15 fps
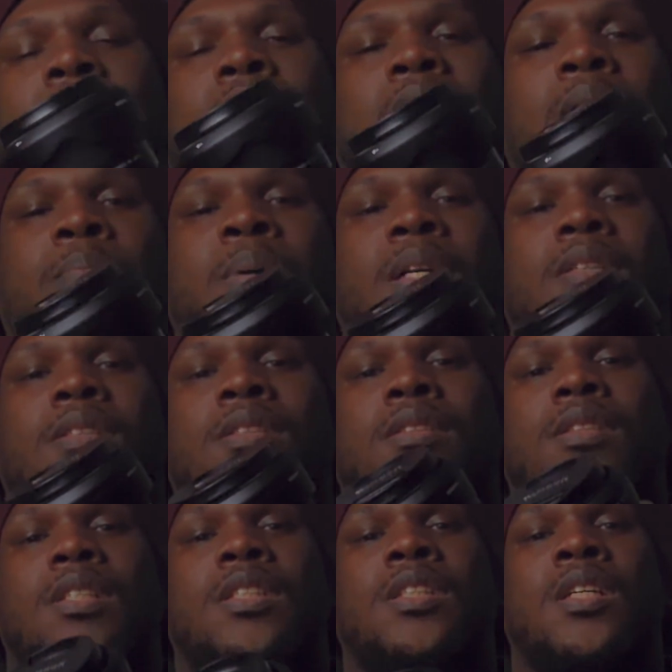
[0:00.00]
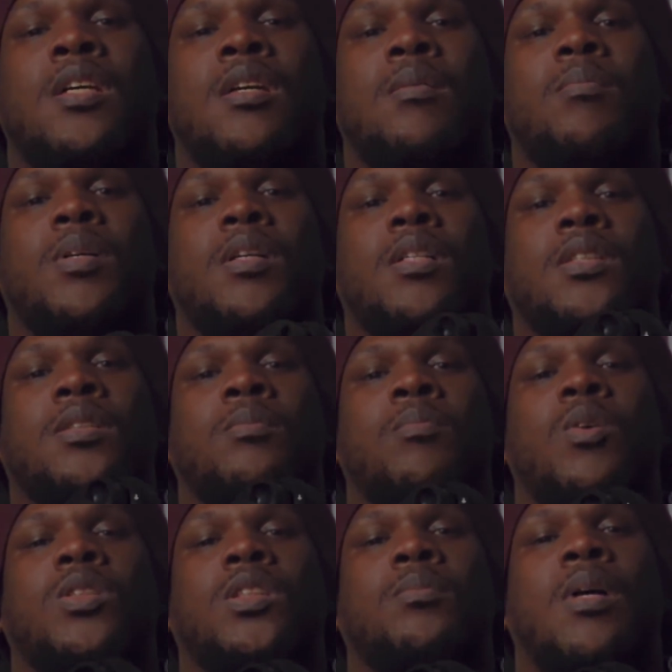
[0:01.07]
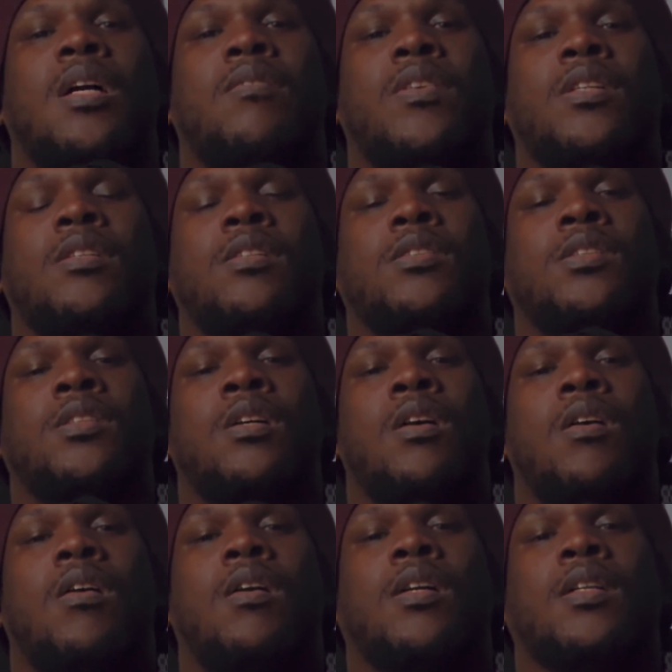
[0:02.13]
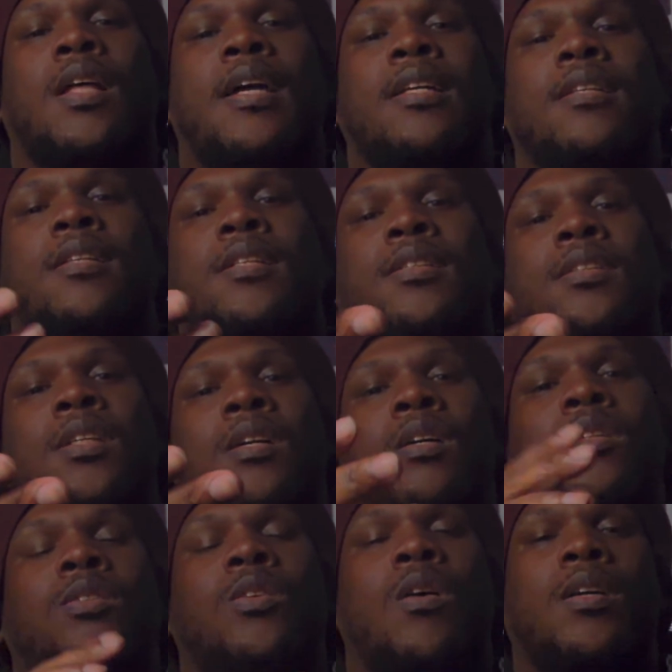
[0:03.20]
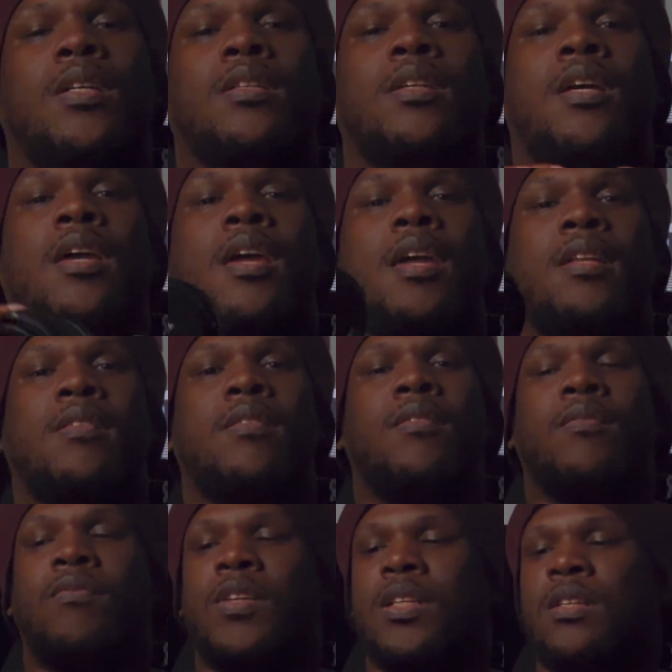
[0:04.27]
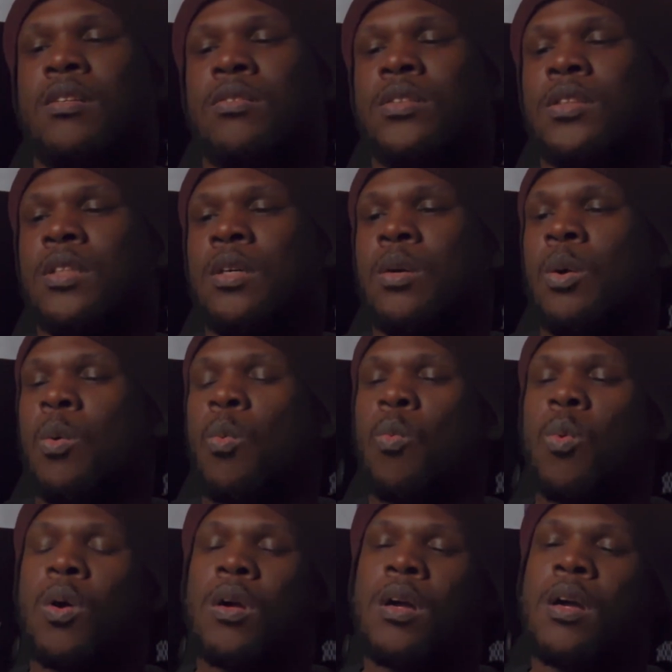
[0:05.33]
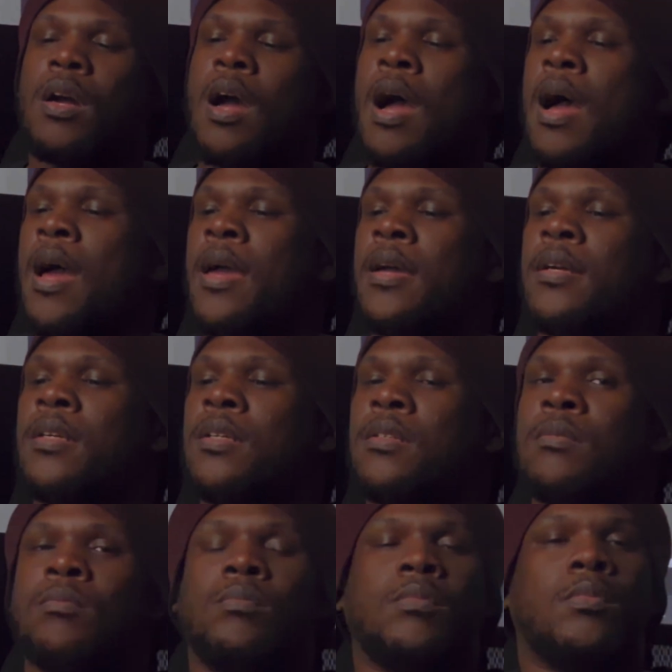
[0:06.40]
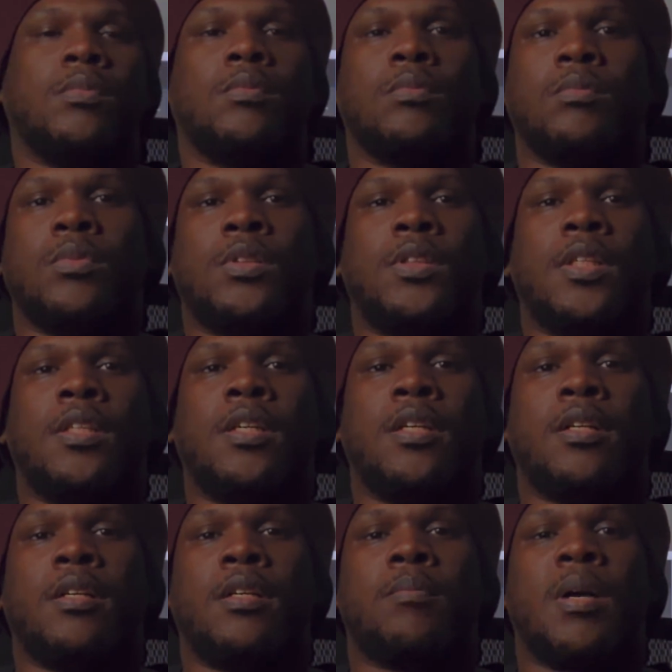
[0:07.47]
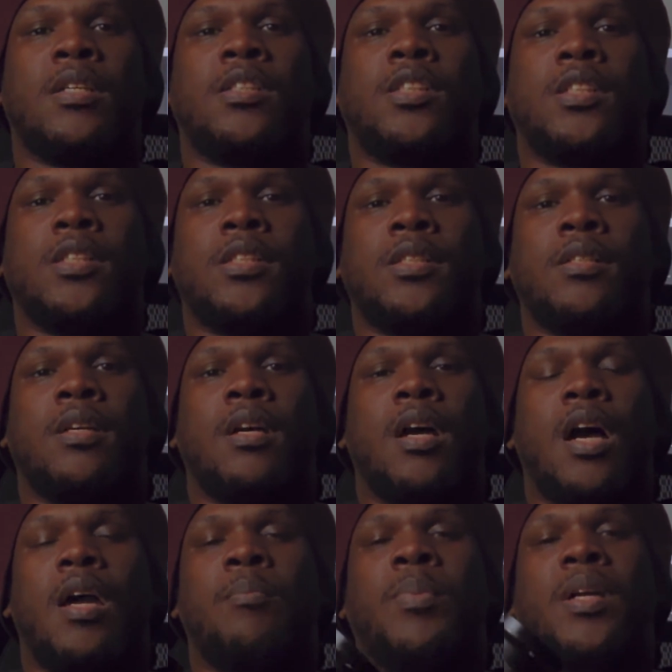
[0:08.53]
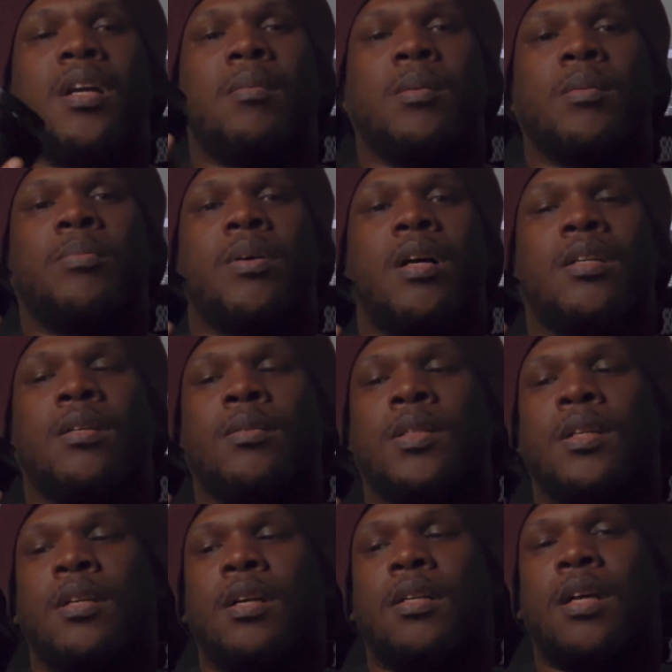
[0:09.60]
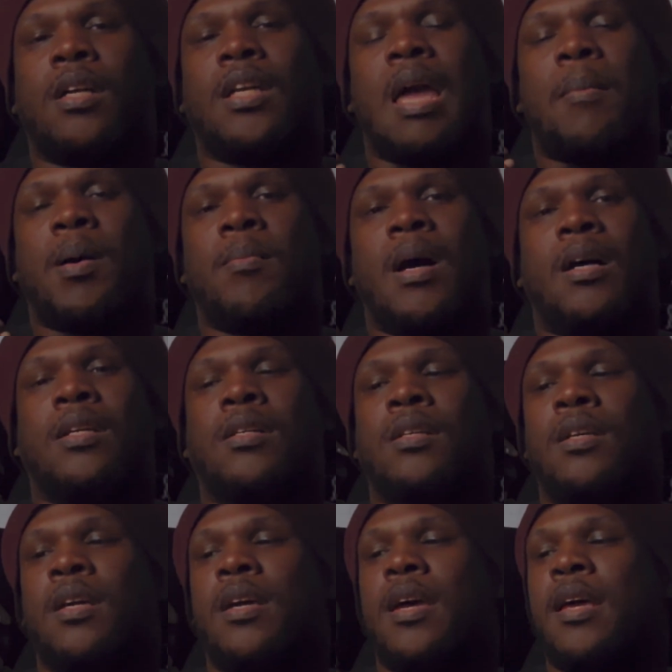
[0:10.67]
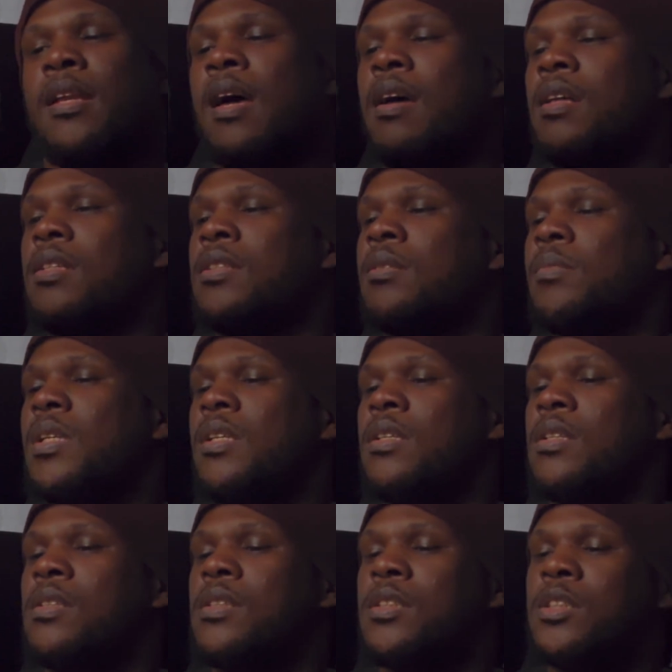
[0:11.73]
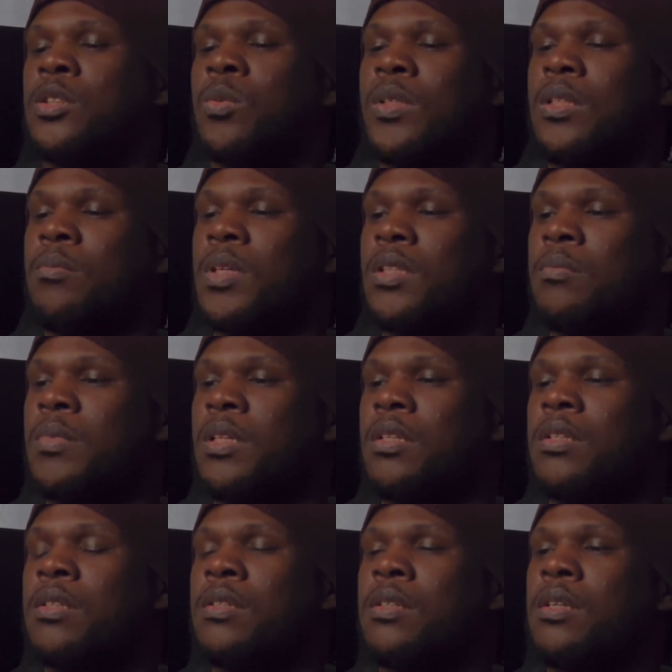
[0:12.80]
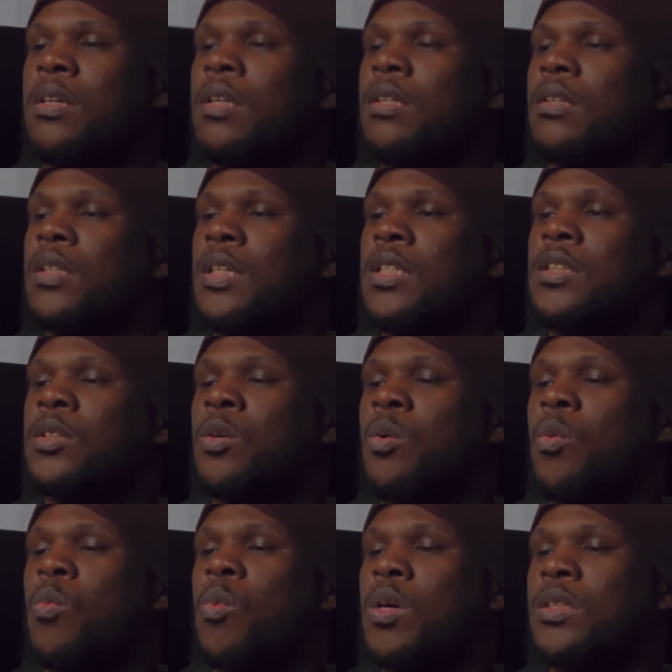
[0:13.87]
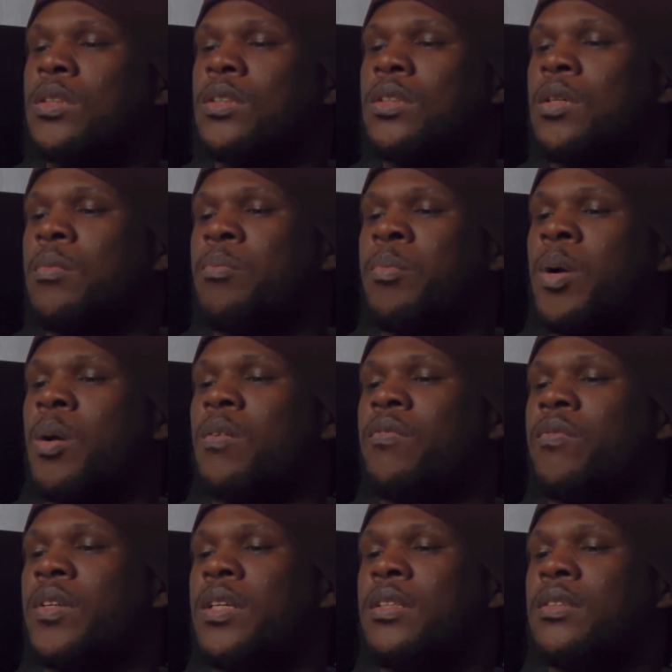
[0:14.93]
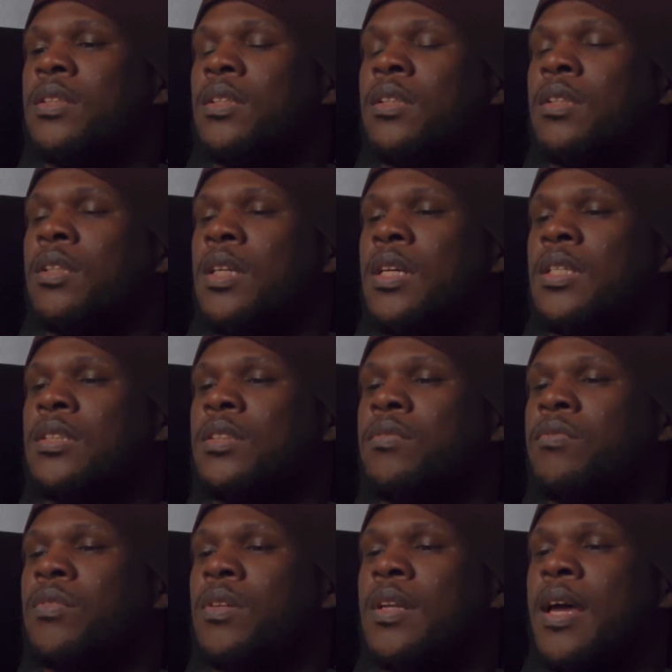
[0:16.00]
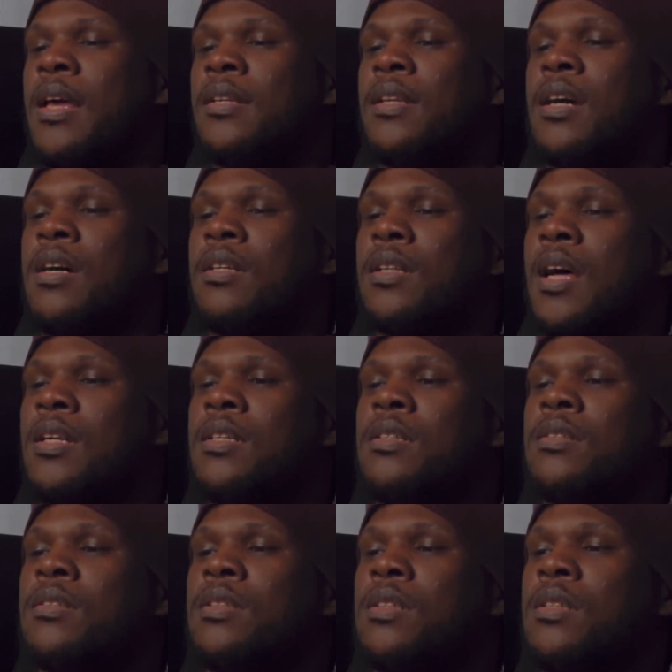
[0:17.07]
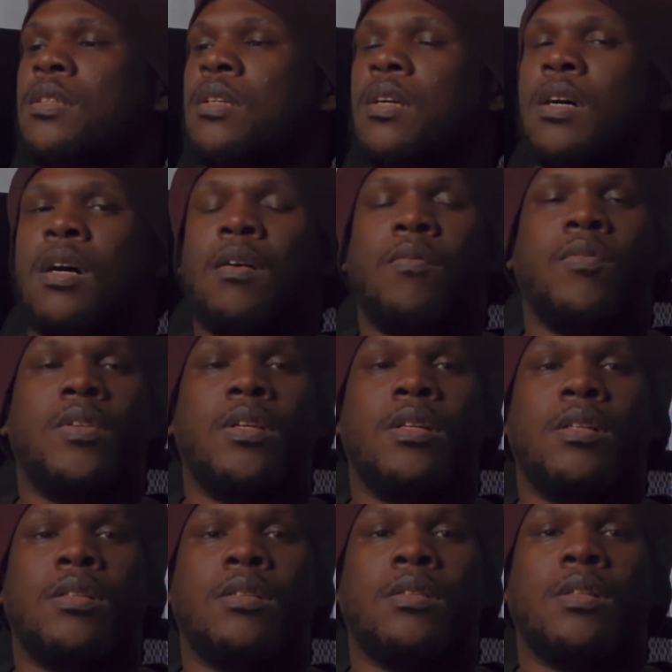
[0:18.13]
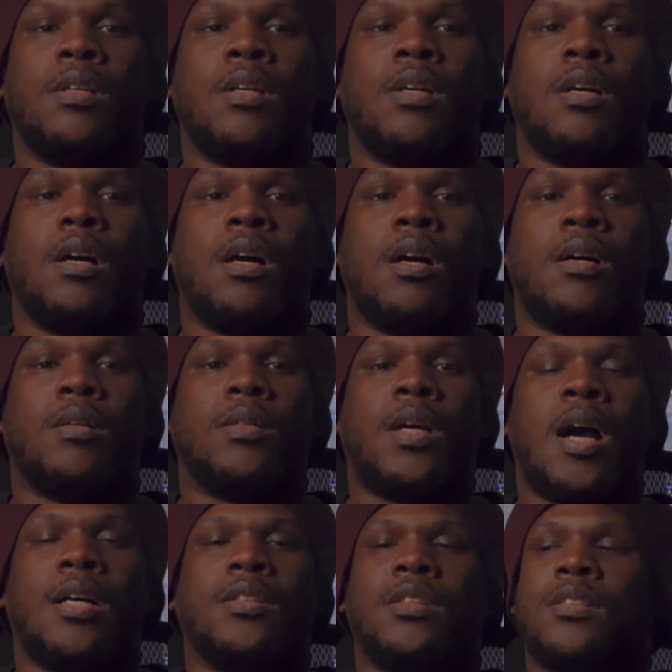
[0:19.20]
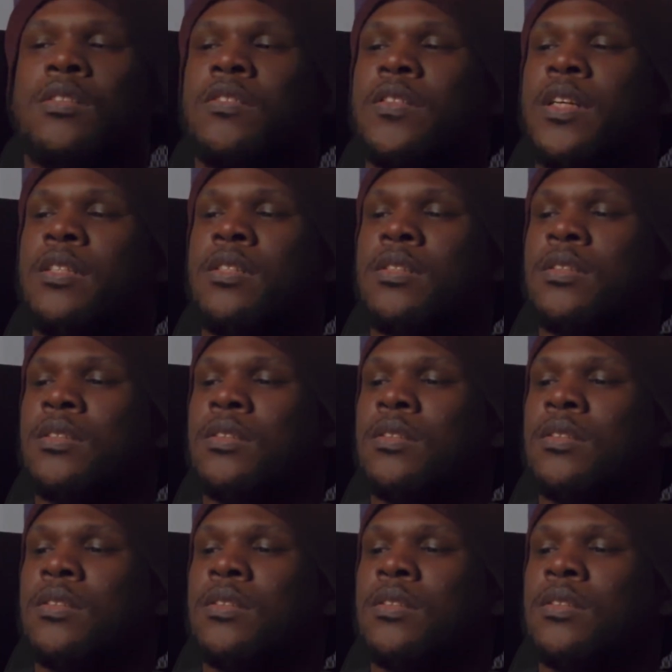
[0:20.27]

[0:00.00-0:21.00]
Now I picked this lens because most of my videos are like this talking head videos where I sit here in my chair, I pick up a product, and I yap about it. And to me, this 20mm lens was the perfect lens for that. Now, a lot of the content creators,